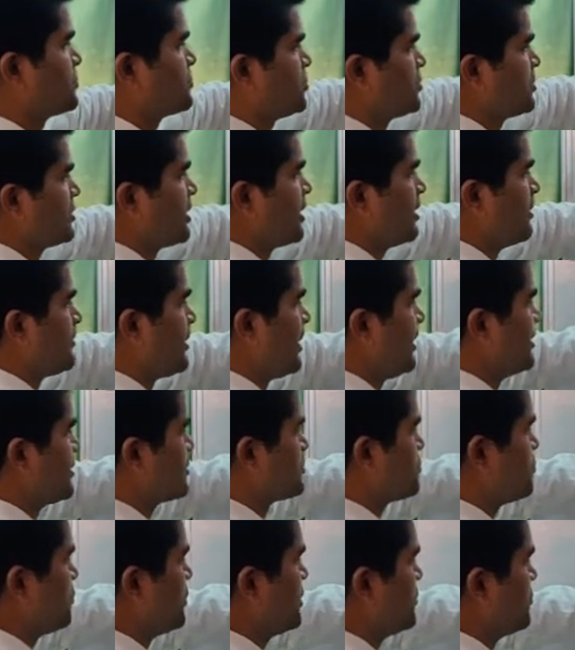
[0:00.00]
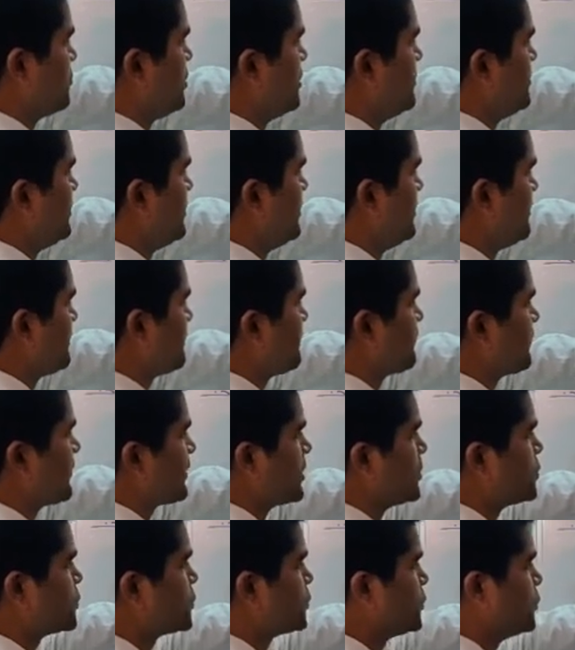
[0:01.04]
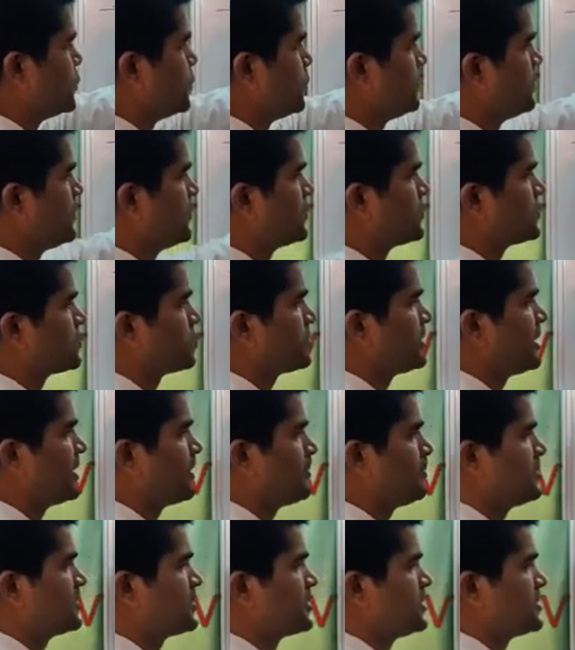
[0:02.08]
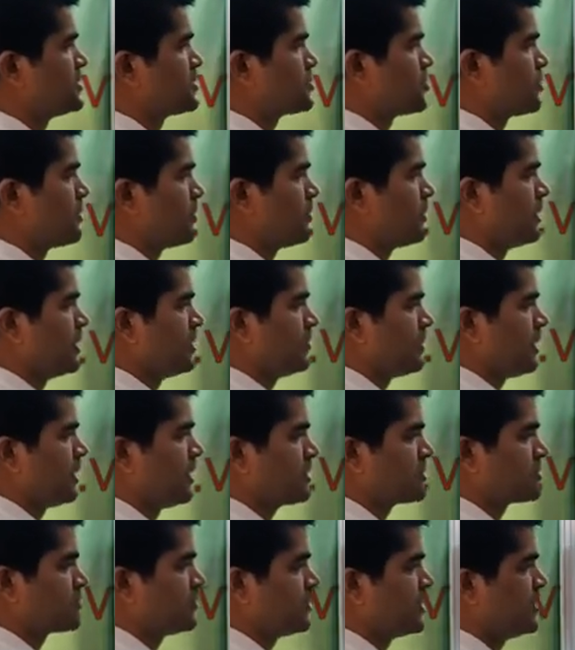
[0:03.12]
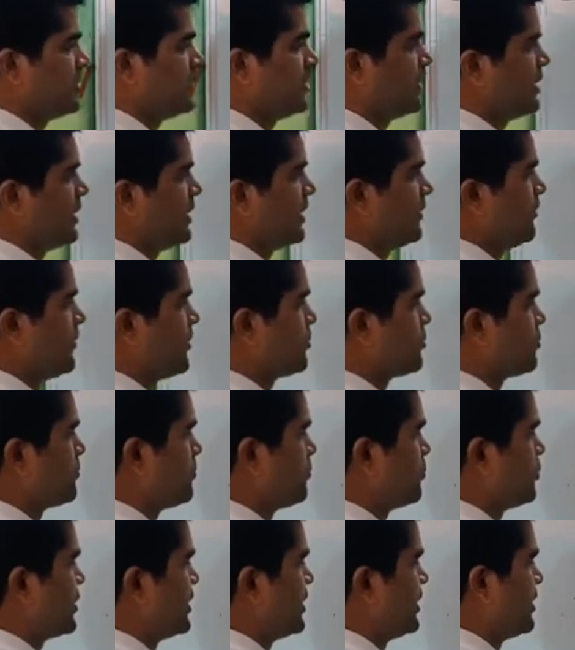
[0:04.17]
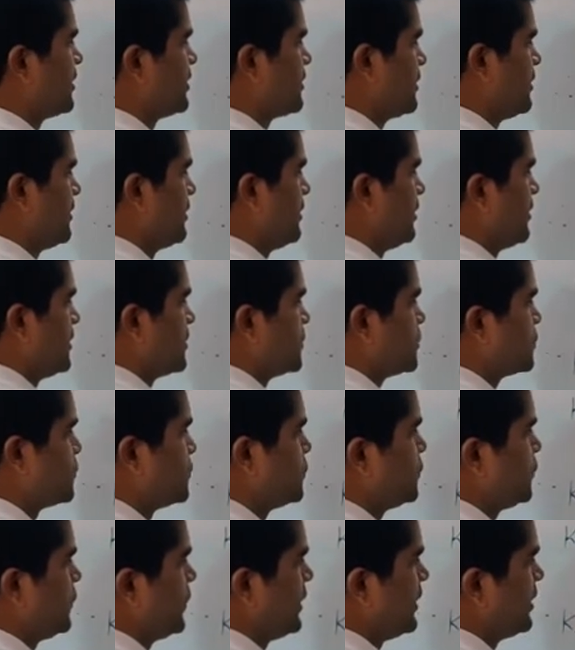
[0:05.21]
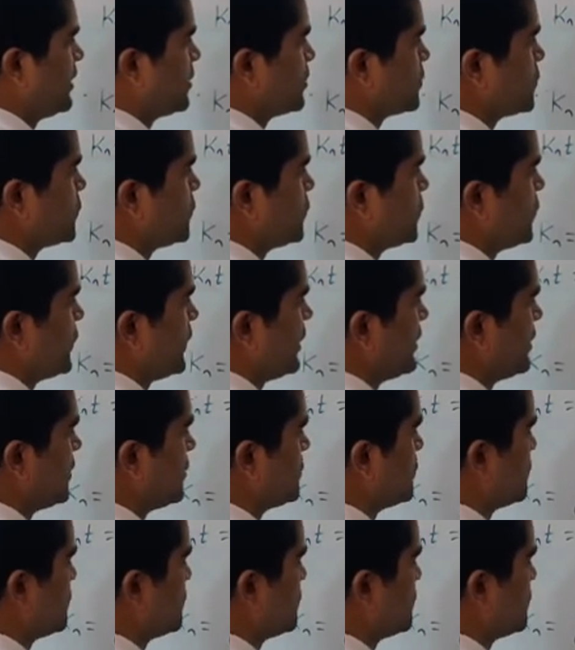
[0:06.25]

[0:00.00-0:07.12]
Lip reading: So 3 minus 1 will be 2. So that means instead of n minus 1, you have to put here 2, here 2, here